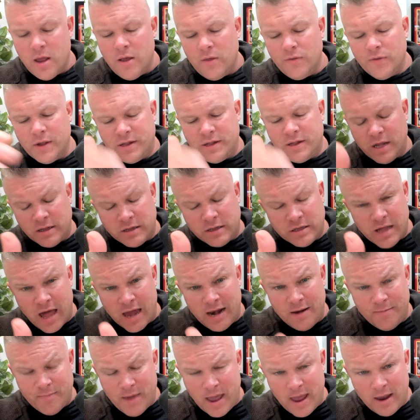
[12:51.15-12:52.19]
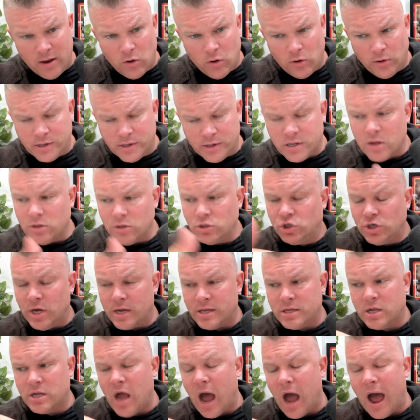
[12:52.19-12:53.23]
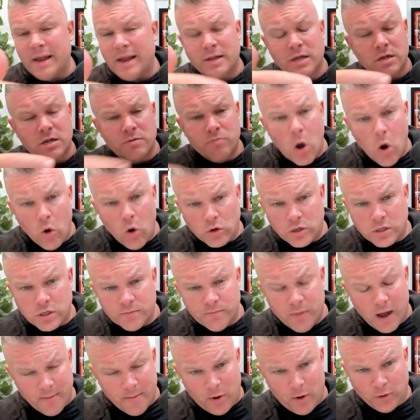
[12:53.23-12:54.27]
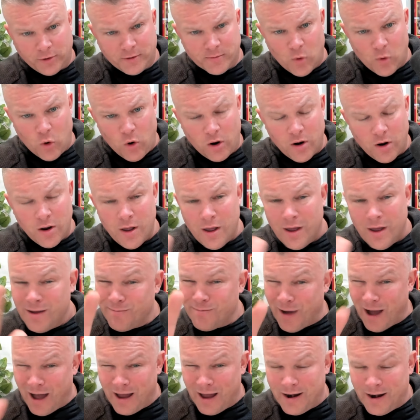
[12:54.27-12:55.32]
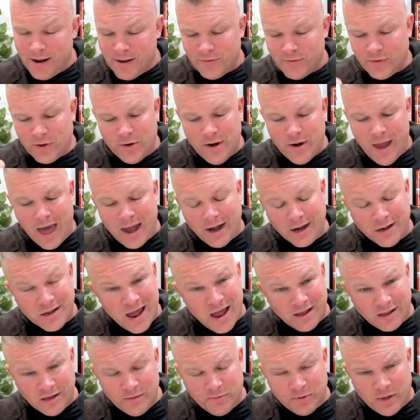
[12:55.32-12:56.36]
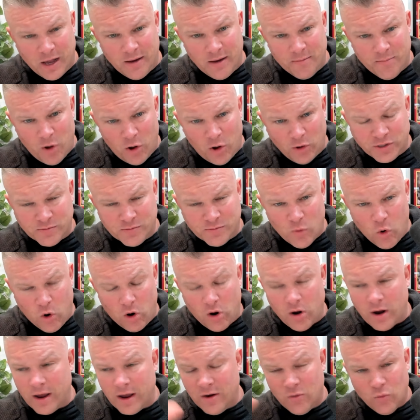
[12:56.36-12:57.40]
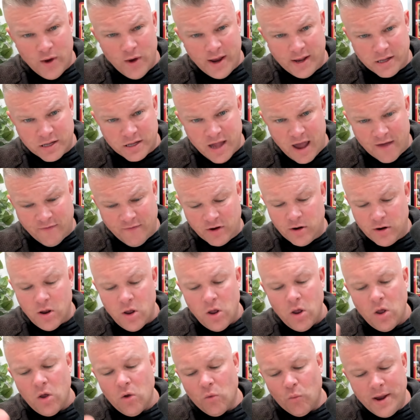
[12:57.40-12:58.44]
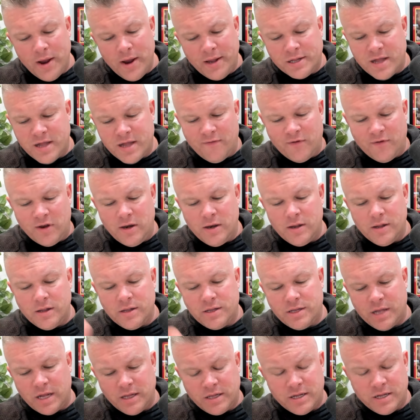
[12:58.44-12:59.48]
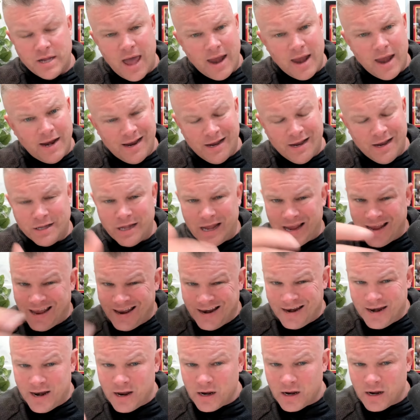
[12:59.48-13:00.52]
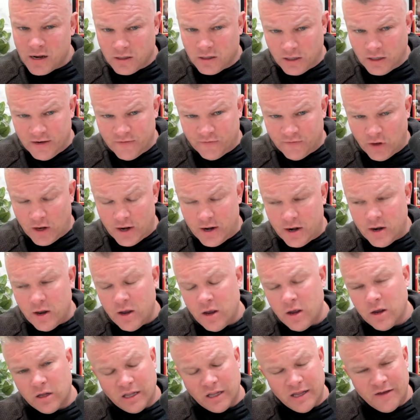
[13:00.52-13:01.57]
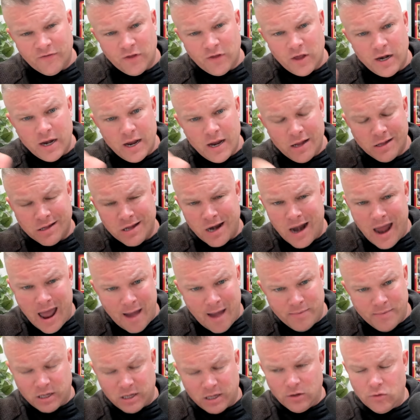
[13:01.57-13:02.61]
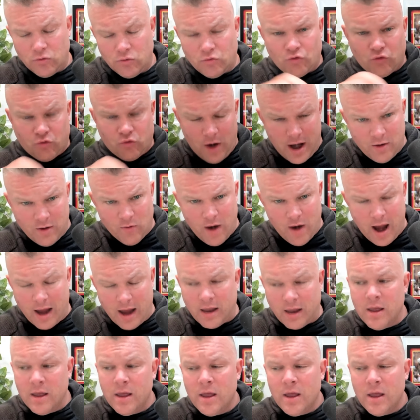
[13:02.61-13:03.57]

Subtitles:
The Cincinnati Bengals just got smoked by Baltimore, but they're not exactly playing Baltimore in week 7. Week 7, Cincinnati is in Cleveland. Cleveland is an absolute train wreck.